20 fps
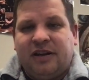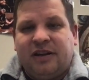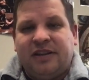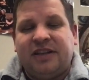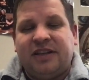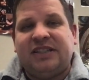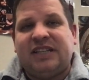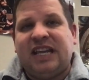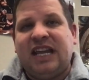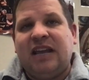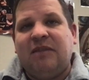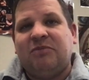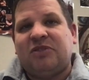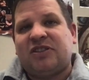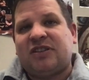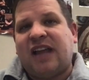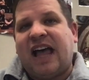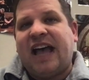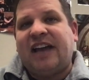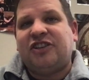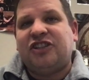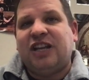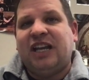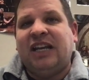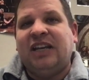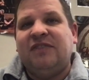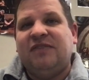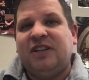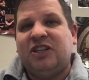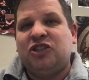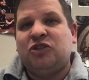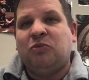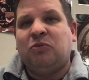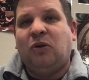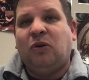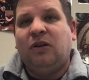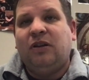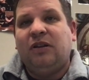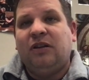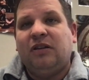the
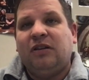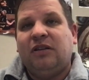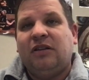team/individual